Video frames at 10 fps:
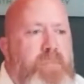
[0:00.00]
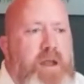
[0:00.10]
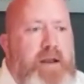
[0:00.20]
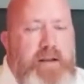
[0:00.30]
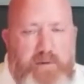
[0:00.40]

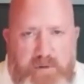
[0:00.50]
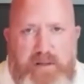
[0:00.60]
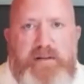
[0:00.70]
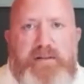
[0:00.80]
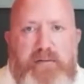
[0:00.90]
And he was in
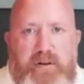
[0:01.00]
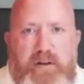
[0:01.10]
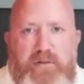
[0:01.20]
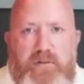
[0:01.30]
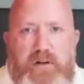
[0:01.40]
his
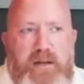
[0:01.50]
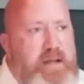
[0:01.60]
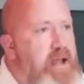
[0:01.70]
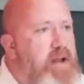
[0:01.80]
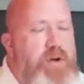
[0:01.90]
70s. He
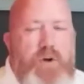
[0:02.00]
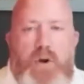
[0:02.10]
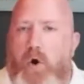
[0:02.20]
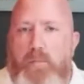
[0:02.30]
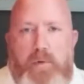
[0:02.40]
had
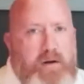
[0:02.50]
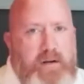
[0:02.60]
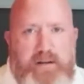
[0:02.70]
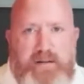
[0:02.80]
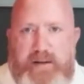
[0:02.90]
no
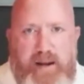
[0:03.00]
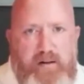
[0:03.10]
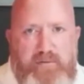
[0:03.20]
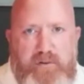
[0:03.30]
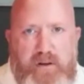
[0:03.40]
marketing
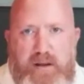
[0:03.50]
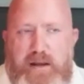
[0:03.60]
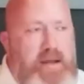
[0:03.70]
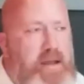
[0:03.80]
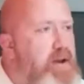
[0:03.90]
staff.
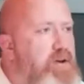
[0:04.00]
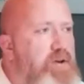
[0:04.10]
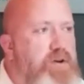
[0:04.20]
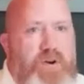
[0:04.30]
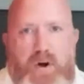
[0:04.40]
He had
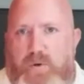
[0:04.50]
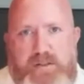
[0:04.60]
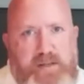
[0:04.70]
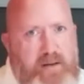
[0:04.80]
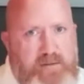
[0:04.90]
no
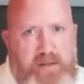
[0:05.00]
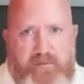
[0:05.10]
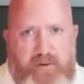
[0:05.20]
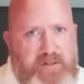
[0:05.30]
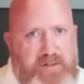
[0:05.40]
sales
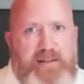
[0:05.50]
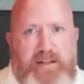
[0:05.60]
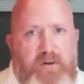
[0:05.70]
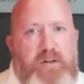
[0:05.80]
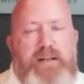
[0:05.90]
efforts,
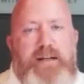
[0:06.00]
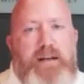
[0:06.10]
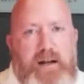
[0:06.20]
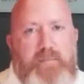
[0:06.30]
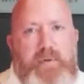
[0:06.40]
literally
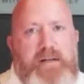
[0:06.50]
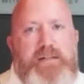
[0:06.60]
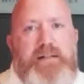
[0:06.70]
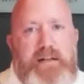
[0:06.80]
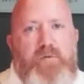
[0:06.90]
none, because
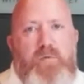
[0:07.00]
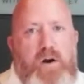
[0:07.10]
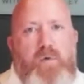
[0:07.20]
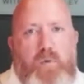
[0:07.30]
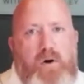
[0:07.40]
he didn't want
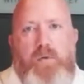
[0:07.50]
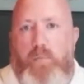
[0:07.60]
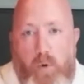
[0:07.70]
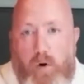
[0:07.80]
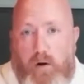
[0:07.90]
to work
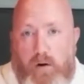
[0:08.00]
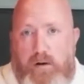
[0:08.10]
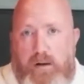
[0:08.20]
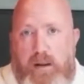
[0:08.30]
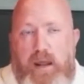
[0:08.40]
more.
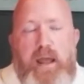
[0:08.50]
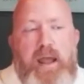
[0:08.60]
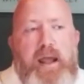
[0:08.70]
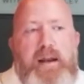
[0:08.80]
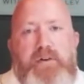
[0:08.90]

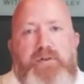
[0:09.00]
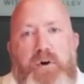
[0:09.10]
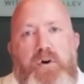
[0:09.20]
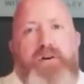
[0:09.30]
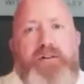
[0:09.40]
And he
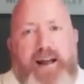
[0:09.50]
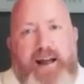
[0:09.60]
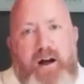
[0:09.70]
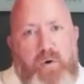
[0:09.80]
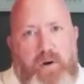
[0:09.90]
turned
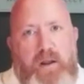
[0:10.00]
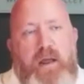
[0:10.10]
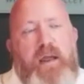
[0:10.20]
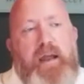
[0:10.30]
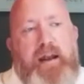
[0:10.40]
down
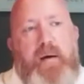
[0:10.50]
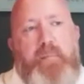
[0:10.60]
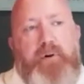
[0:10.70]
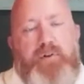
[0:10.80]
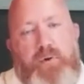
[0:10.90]
an
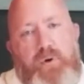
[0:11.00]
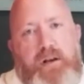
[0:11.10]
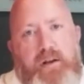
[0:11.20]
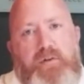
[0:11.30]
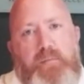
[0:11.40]

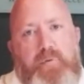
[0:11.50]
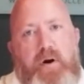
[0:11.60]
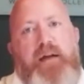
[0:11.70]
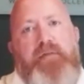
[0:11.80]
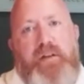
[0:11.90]
opportunity to
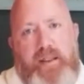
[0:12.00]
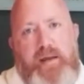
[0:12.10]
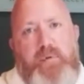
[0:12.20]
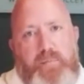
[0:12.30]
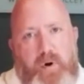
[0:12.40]
private
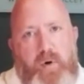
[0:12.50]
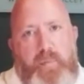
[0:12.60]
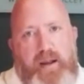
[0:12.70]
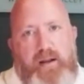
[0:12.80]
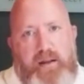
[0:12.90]
label
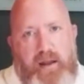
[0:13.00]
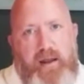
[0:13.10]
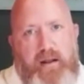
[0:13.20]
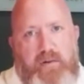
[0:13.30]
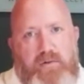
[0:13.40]
propane
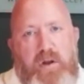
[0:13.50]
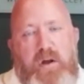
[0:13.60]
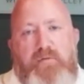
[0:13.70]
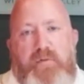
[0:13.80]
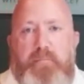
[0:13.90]
cans
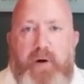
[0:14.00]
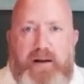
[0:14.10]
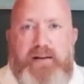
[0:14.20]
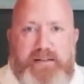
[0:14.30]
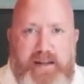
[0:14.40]
for
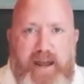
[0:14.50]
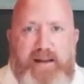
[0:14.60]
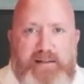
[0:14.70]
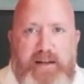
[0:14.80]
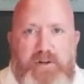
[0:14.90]
Bucky's gas
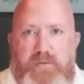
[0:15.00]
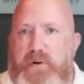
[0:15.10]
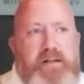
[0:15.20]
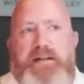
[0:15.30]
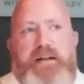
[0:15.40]
station
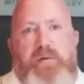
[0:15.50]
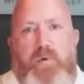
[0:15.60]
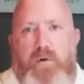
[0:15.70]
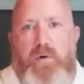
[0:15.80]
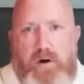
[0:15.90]
because he didn't
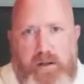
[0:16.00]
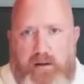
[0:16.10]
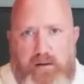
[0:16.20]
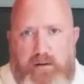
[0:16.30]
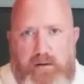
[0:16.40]
want to work it.
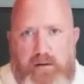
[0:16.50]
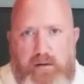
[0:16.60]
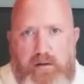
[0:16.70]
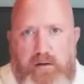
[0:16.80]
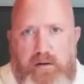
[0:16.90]

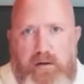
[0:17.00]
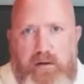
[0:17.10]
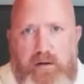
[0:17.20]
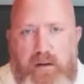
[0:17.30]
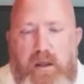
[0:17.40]

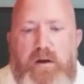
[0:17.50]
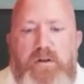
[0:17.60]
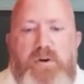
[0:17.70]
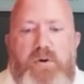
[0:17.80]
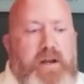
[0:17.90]

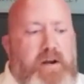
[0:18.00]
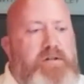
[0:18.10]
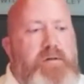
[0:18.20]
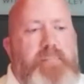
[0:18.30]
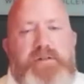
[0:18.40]
So here's
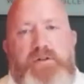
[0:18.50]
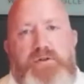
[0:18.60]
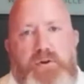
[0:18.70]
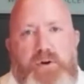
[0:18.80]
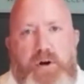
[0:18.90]
a business
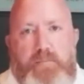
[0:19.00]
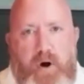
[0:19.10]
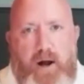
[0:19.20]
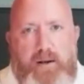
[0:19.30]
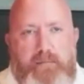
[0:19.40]
you could have
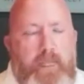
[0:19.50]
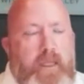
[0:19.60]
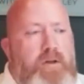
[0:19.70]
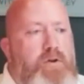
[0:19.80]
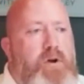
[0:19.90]
bought.
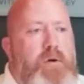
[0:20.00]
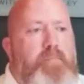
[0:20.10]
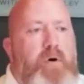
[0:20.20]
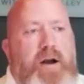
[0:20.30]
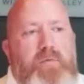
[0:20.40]
You could have
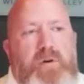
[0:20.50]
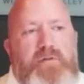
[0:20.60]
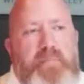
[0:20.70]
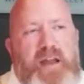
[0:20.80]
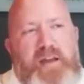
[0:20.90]
bought it with
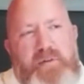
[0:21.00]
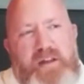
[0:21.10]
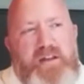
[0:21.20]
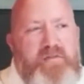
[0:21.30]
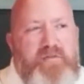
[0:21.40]

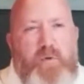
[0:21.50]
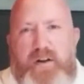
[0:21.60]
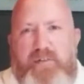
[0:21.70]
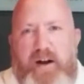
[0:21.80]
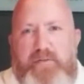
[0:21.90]
maybe
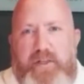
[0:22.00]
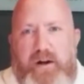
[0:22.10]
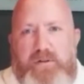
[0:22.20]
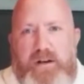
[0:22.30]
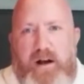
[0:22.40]

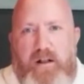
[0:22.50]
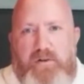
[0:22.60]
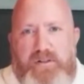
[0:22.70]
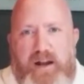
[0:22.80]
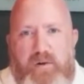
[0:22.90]

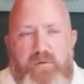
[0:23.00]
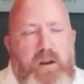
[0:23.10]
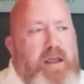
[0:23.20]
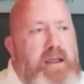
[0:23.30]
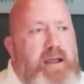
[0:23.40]
$45,000 down.
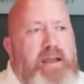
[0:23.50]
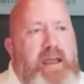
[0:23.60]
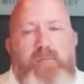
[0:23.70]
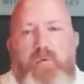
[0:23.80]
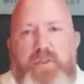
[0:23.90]
It
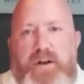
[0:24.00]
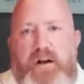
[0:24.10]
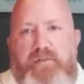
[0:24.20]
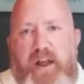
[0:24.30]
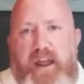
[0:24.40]
came with
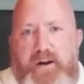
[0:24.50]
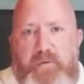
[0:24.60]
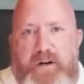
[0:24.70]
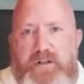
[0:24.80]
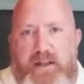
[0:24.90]
enough
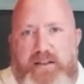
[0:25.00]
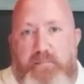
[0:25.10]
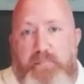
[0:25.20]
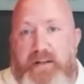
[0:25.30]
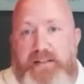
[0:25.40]
acreage that the
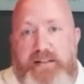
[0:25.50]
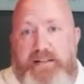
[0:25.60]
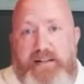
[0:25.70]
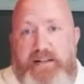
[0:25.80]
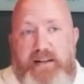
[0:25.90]
business
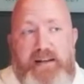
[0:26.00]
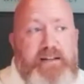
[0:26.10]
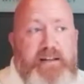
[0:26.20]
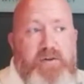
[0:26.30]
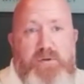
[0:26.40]
didn't need,
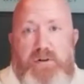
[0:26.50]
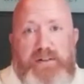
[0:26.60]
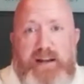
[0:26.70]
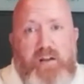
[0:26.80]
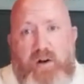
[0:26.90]
that you could
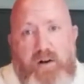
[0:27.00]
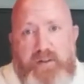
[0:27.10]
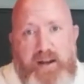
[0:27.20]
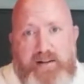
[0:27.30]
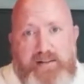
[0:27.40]
sell off
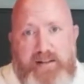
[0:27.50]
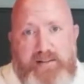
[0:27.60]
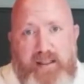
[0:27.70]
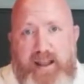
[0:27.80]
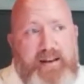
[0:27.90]
the excess
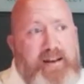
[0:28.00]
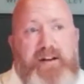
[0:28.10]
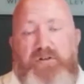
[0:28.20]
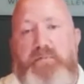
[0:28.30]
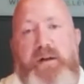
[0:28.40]
land and
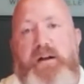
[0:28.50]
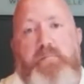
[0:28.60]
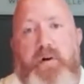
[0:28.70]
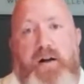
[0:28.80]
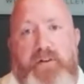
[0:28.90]
actually make a
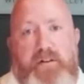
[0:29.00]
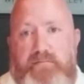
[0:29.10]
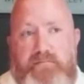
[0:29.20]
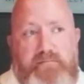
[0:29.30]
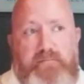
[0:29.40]
profit
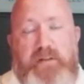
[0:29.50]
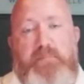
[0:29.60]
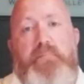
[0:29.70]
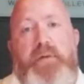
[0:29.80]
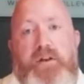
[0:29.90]
the
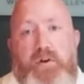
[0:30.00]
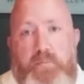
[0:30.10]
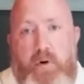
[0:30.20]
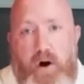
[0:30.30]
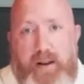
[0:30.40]
minute you
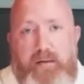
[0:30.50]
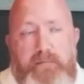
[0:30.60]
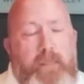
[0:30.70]
bought it.